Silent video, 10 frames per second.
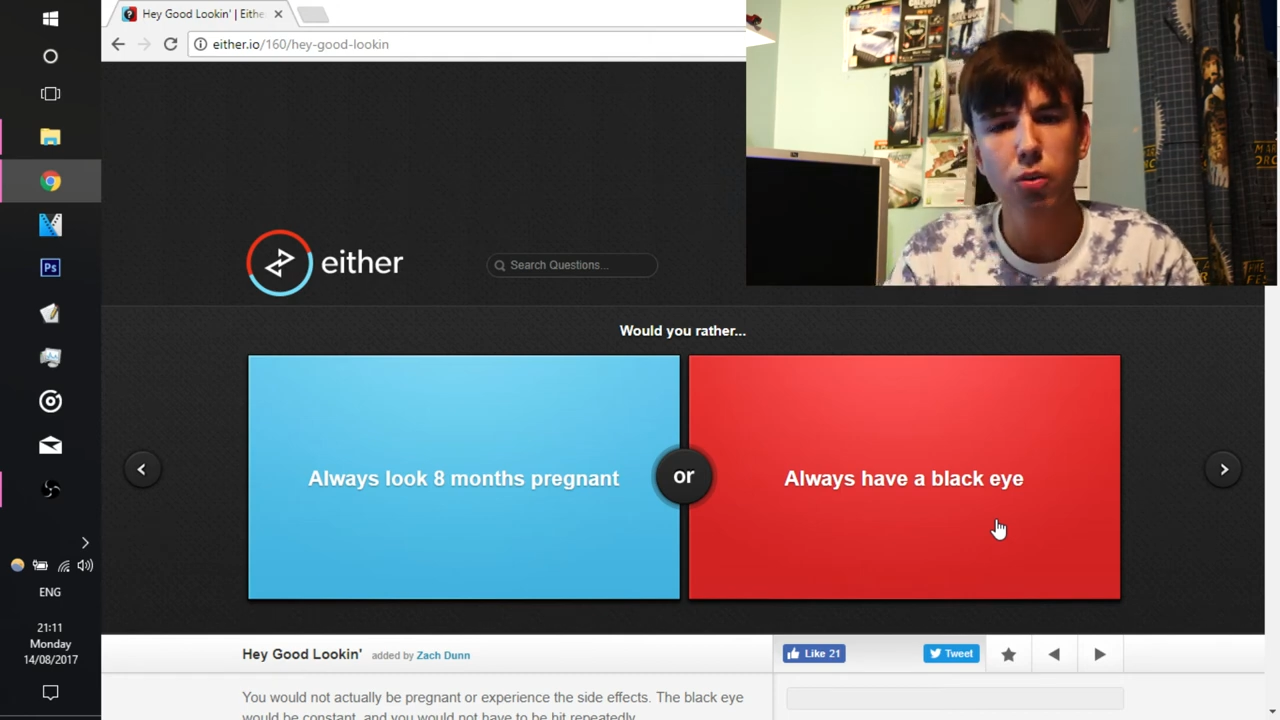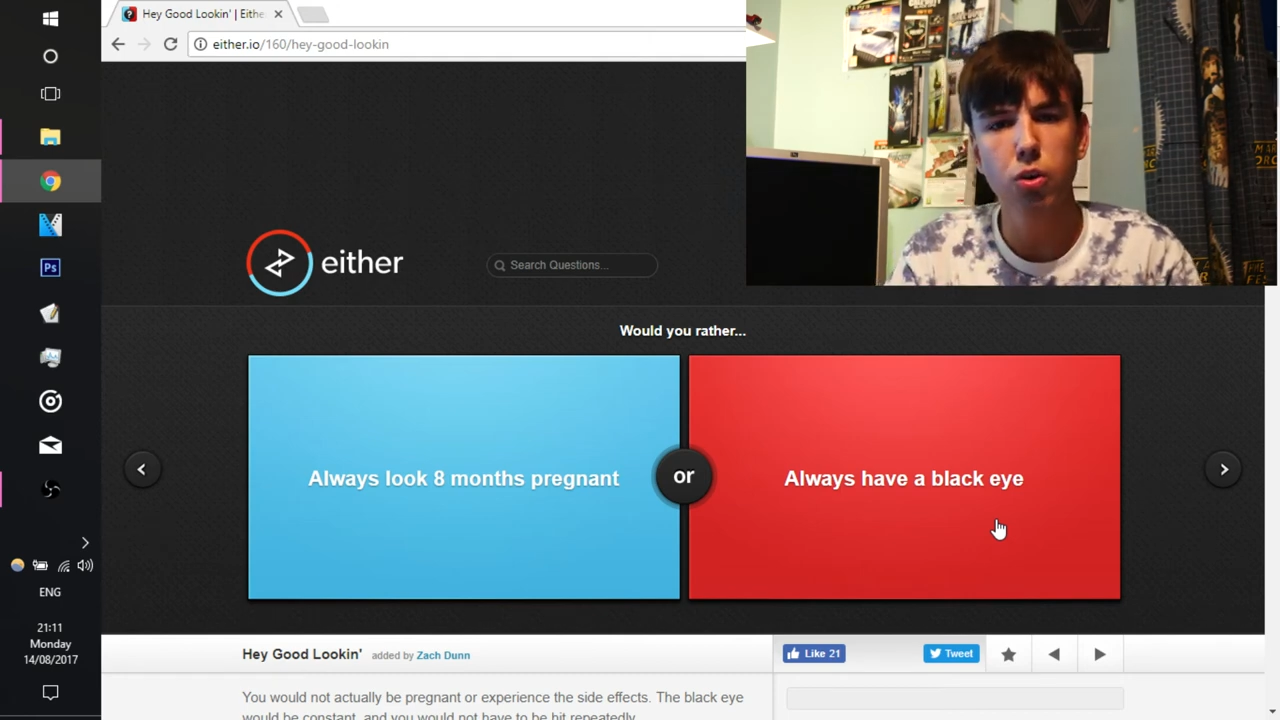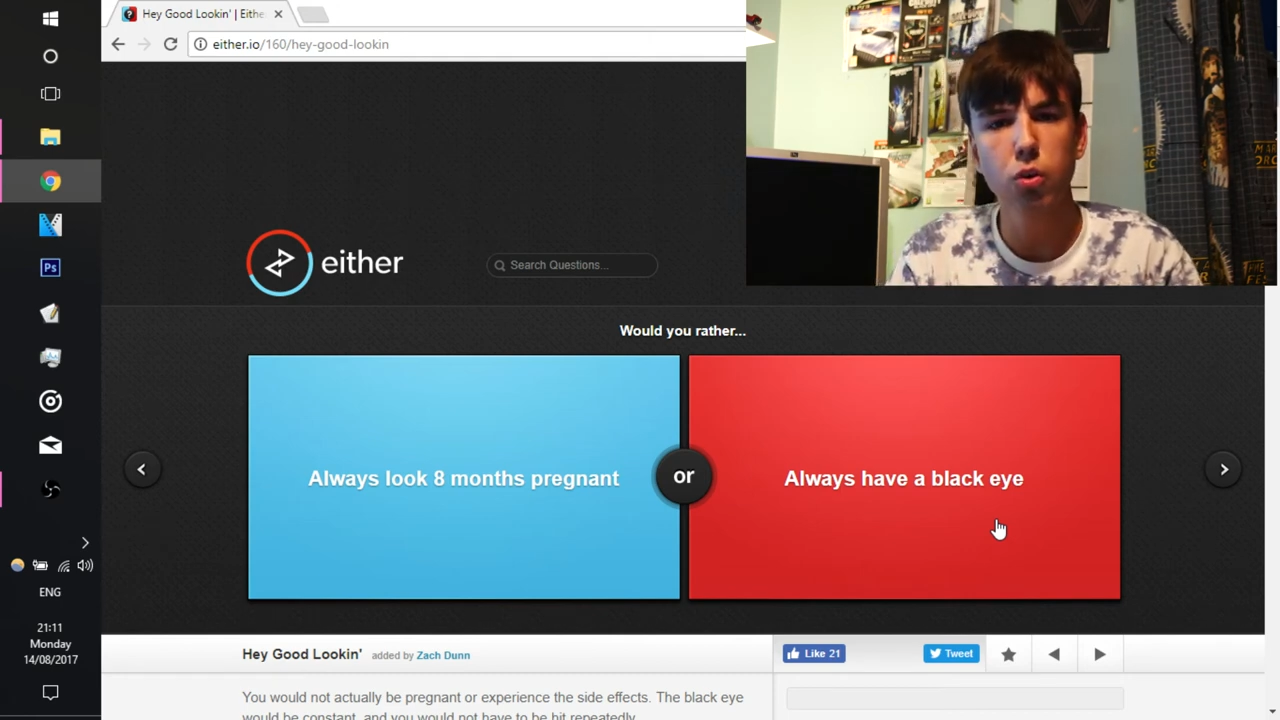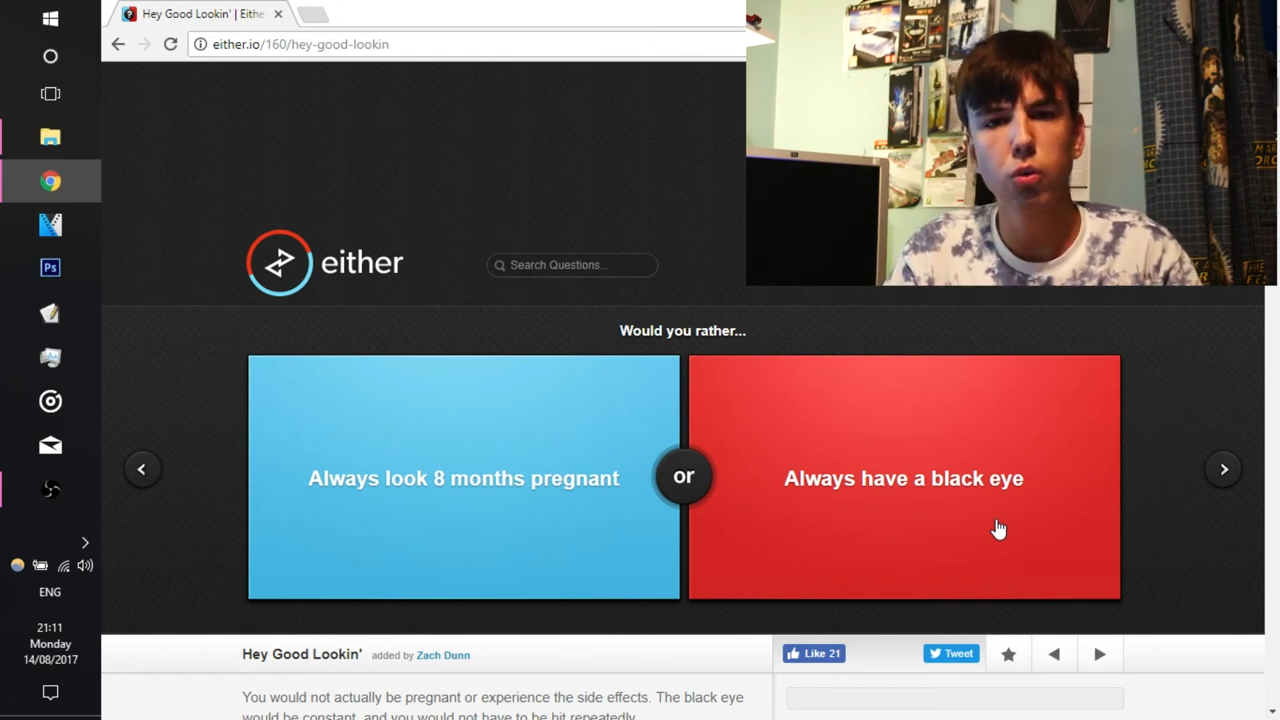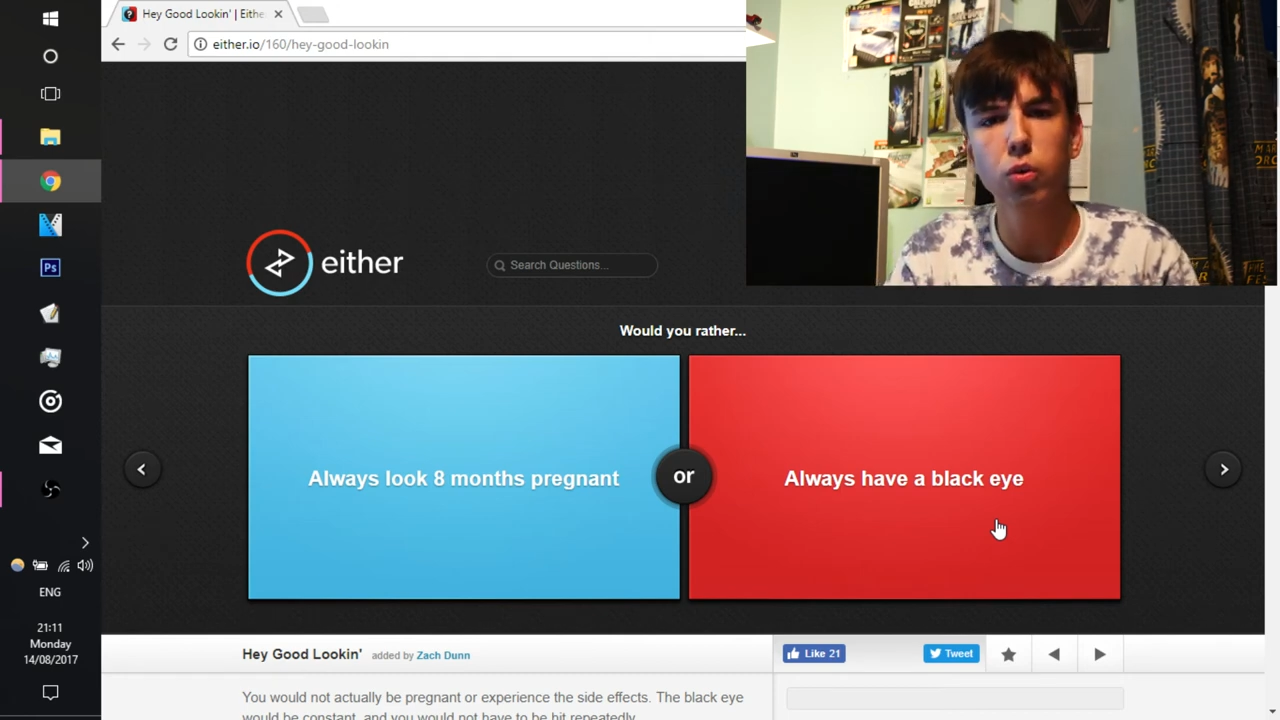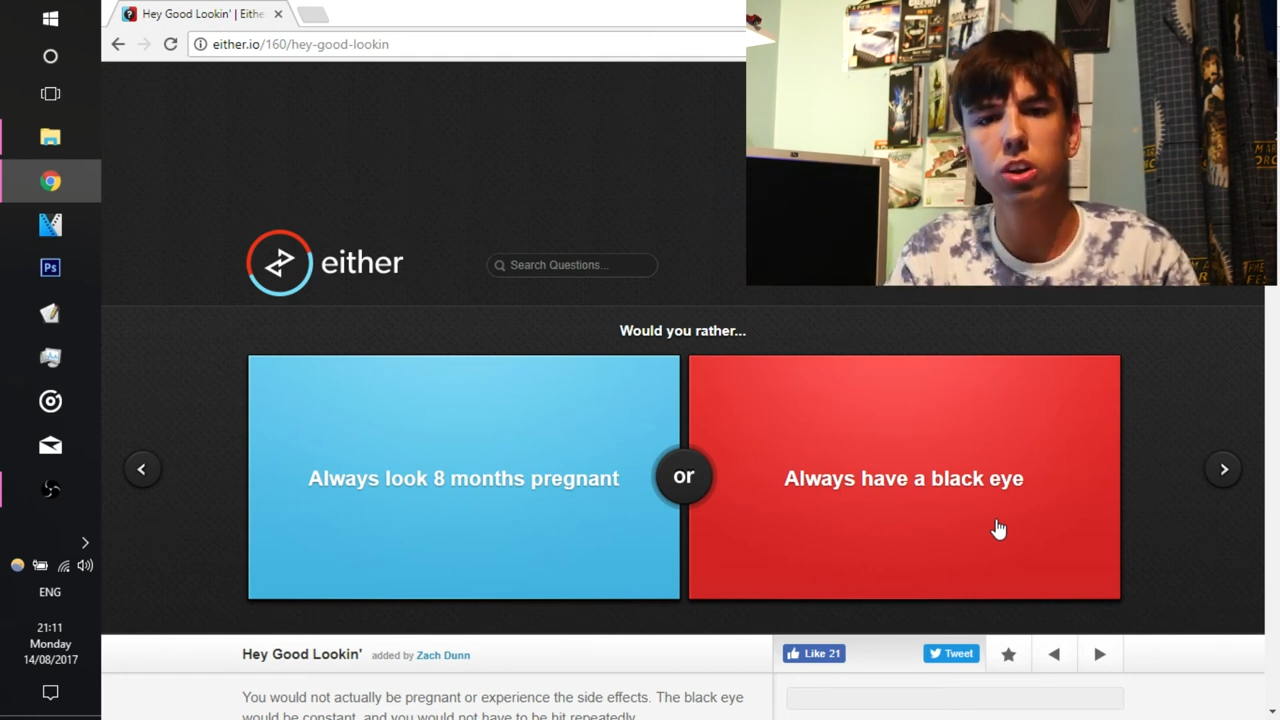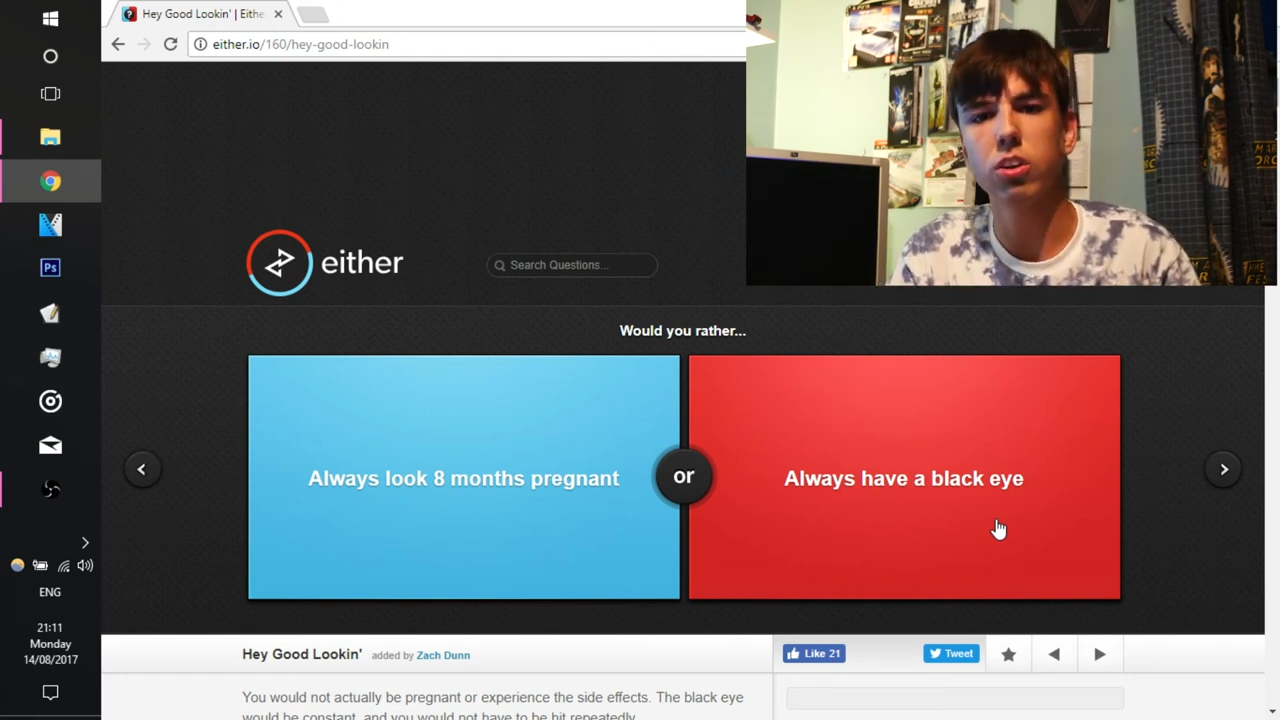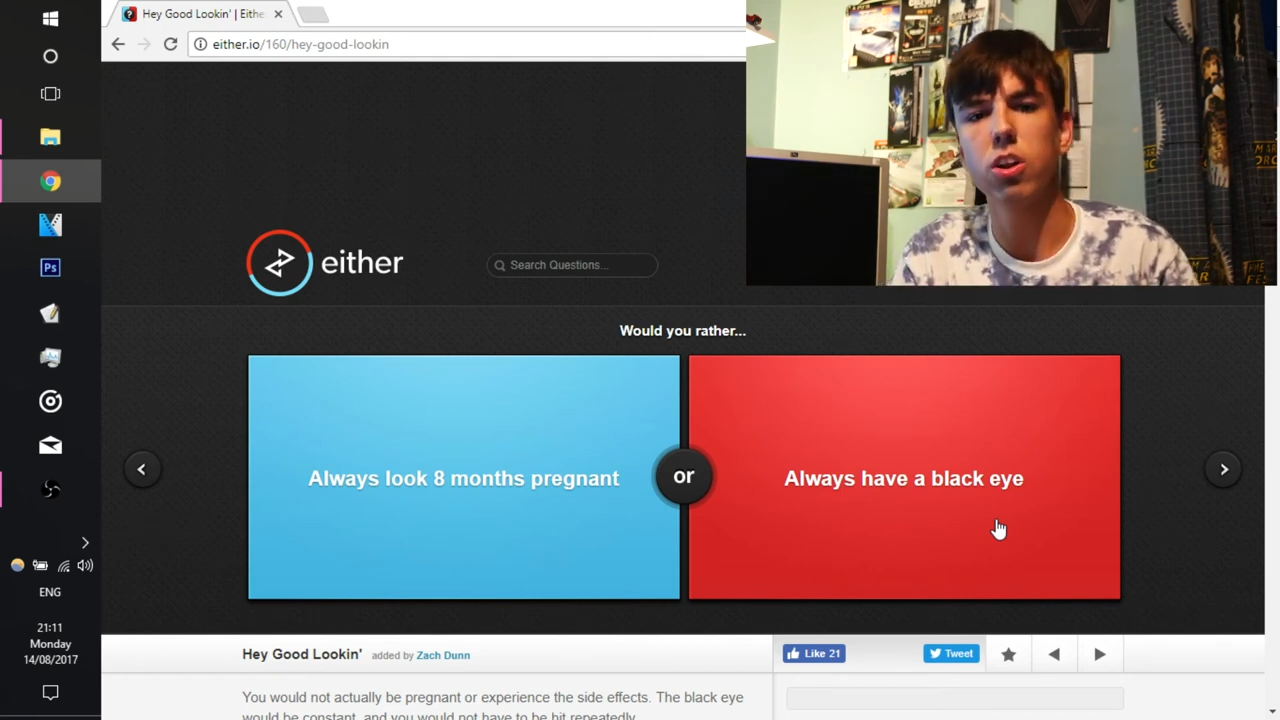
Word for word: cool you'd